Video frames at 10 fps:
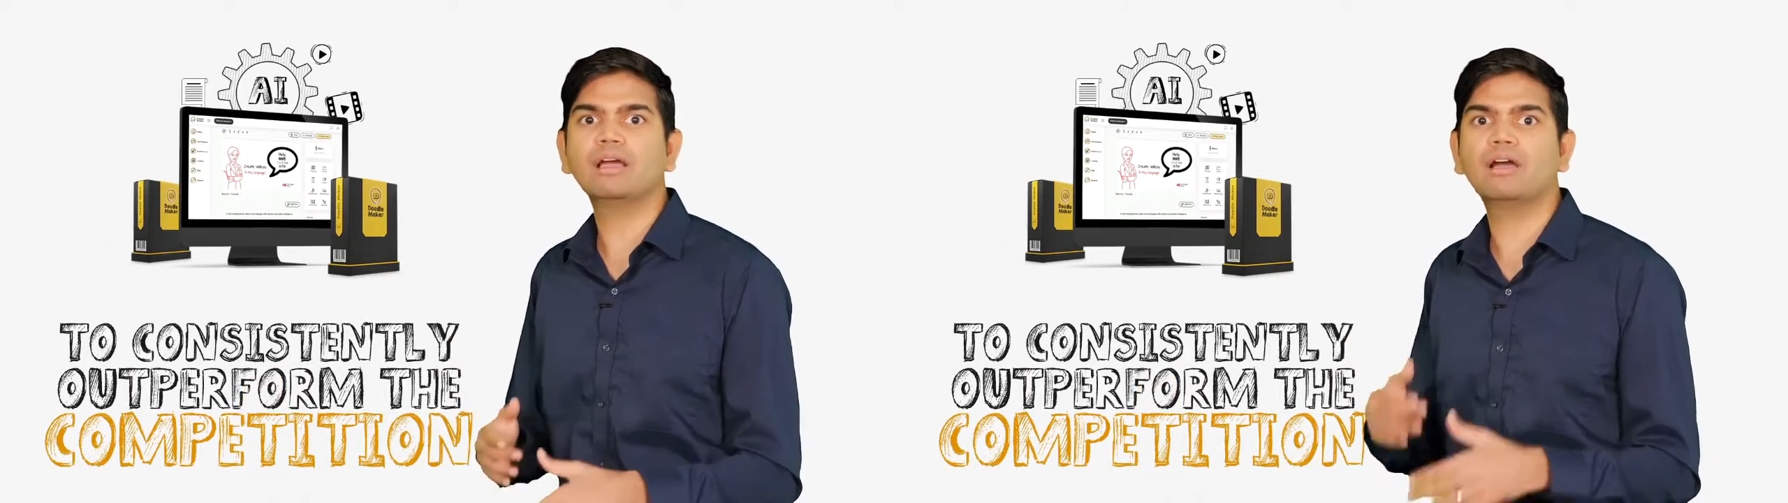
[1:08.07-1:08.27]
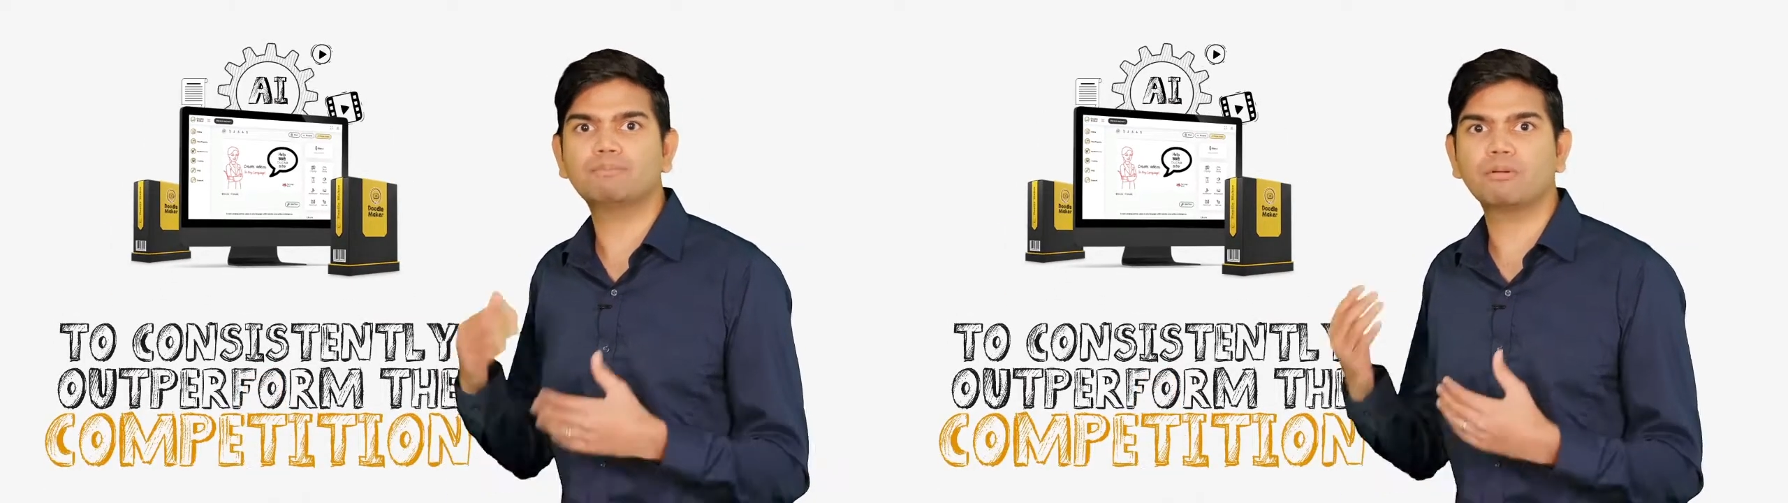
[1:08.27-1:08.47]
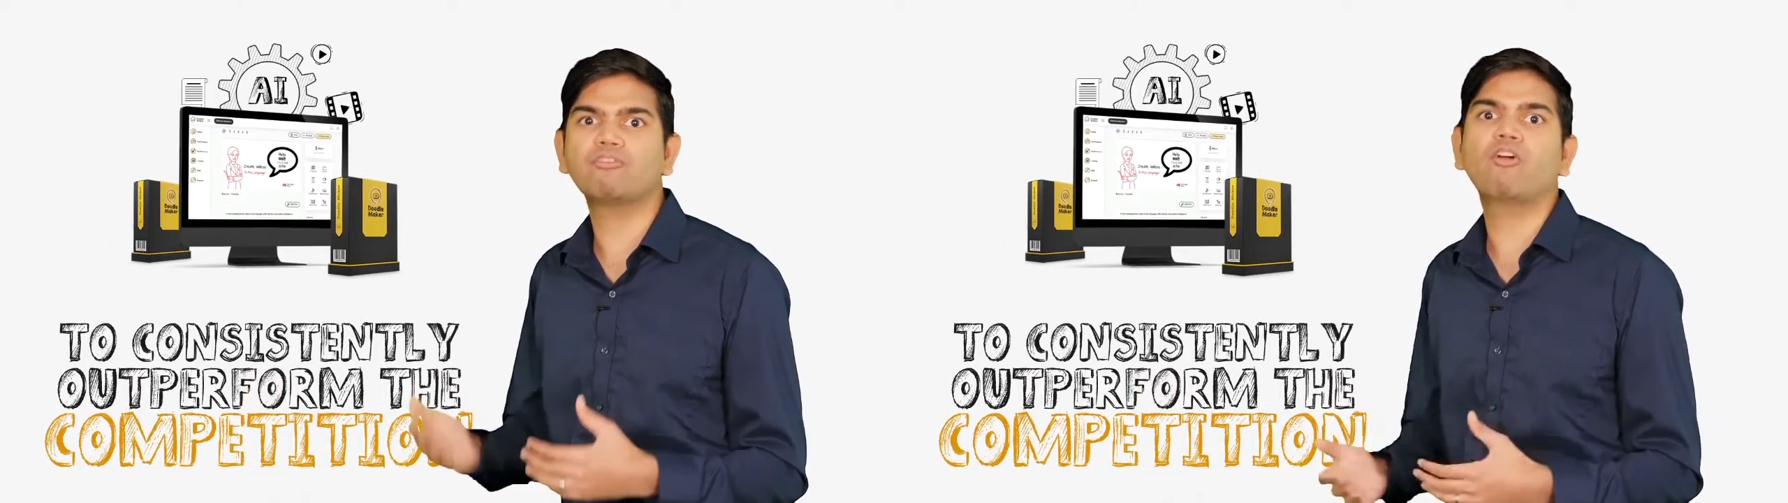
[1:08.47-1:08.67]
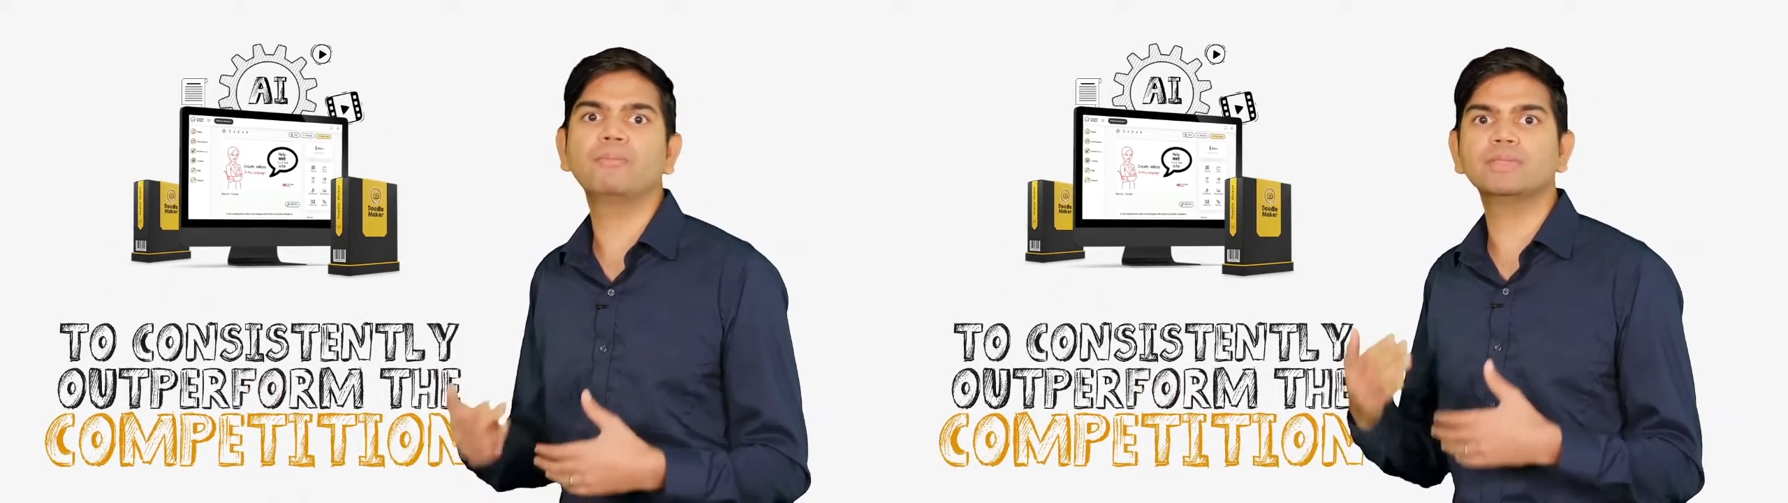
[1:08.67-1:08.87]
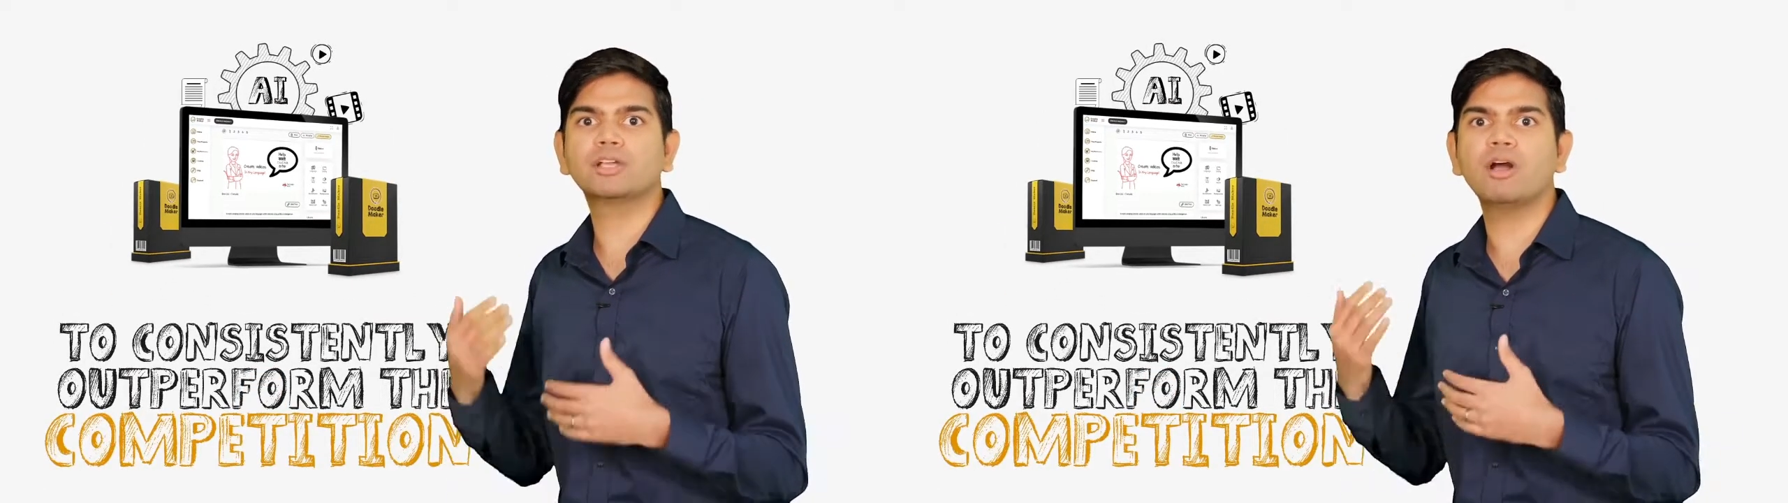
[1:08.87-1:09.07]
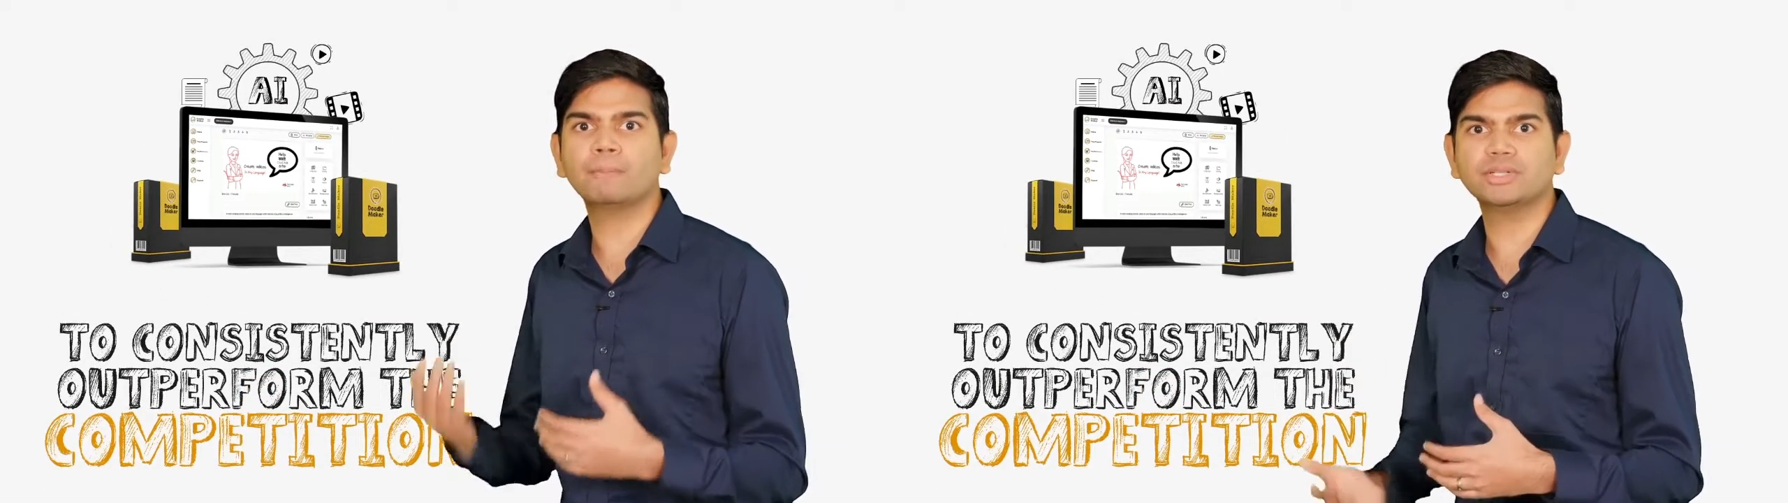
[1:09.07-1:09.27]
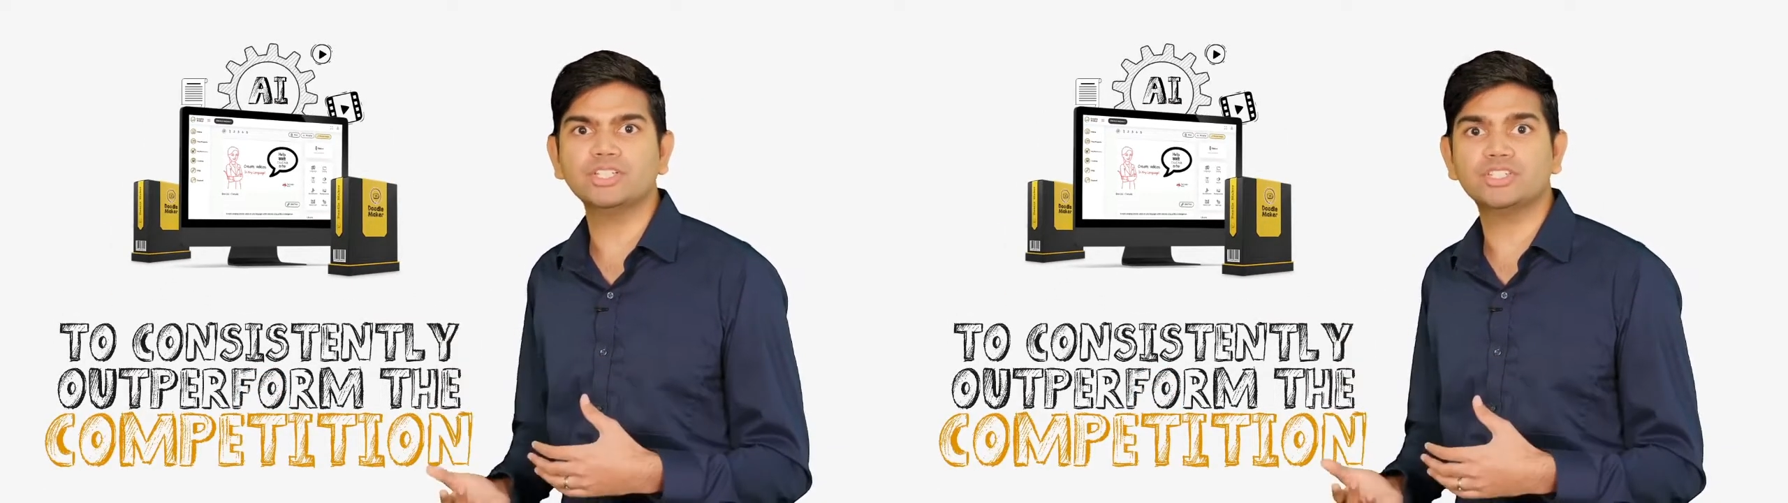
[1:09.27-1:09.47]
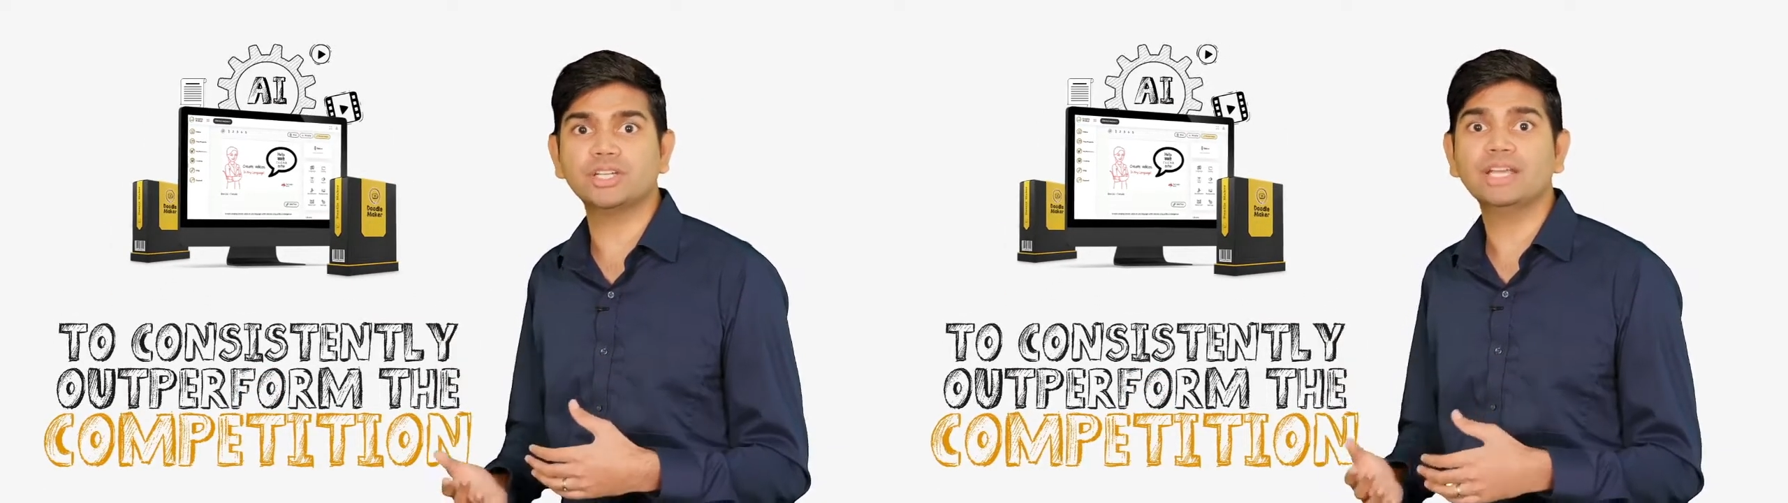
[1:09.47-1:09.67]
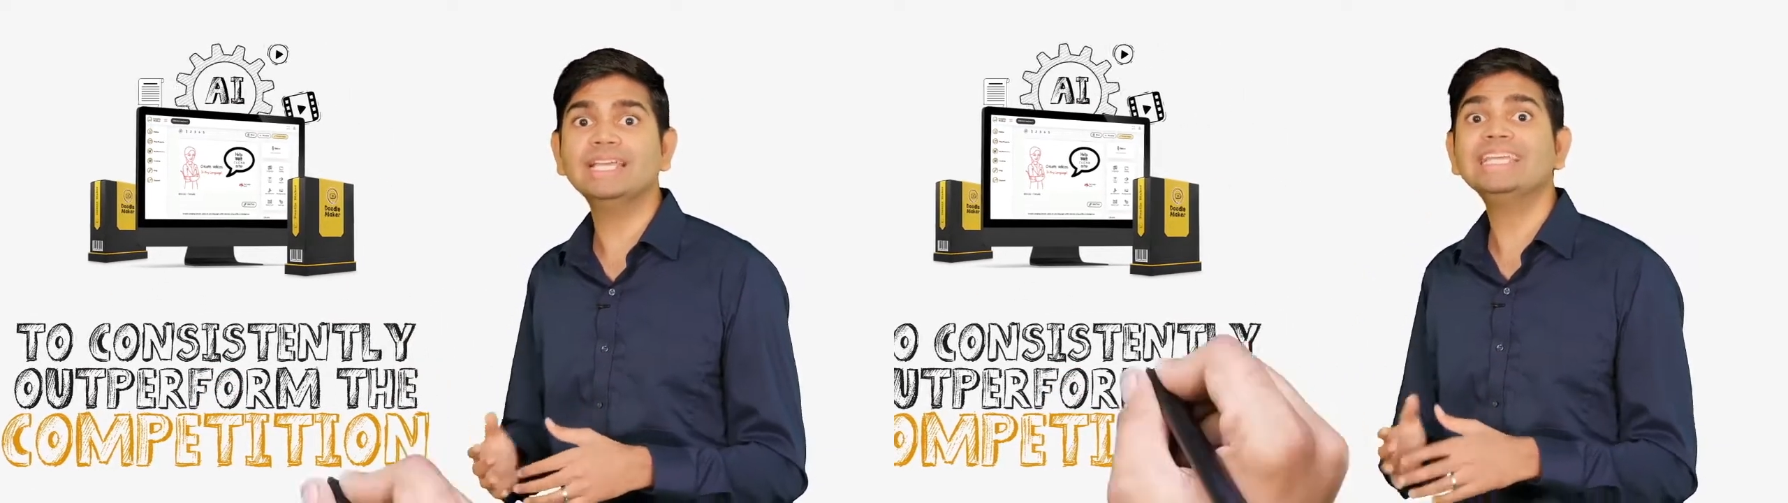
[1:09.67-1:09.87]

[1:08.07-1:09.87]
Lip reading: outperform the competition,